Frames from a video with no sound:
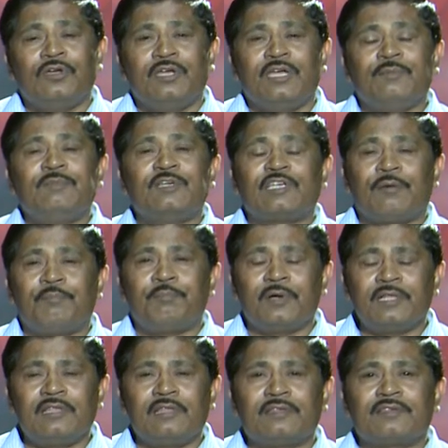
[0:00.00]
if the
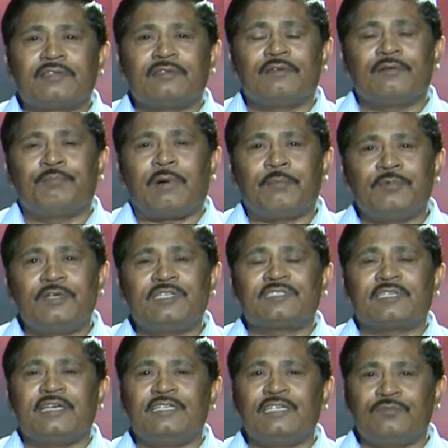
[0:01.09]
sample population
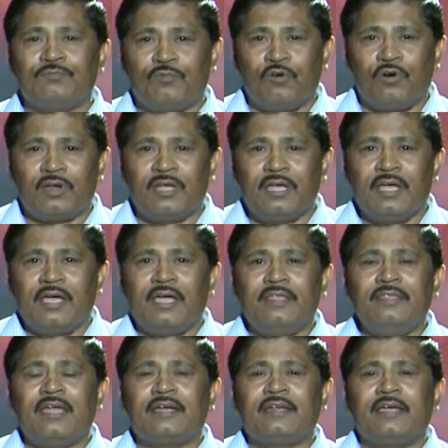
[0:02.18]
size is more,
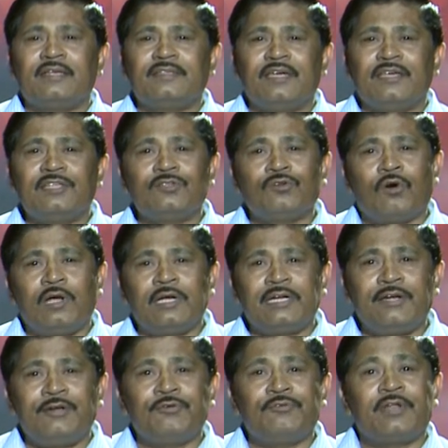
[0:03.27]
in that case there is no
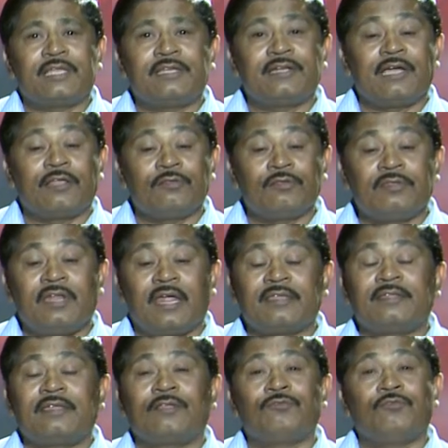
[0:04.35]
alternative rather
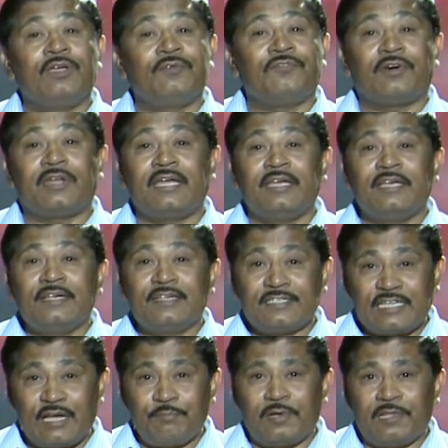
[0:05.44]
than going for a
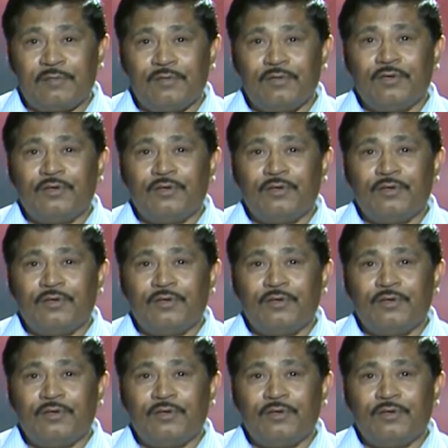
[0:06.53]
sample.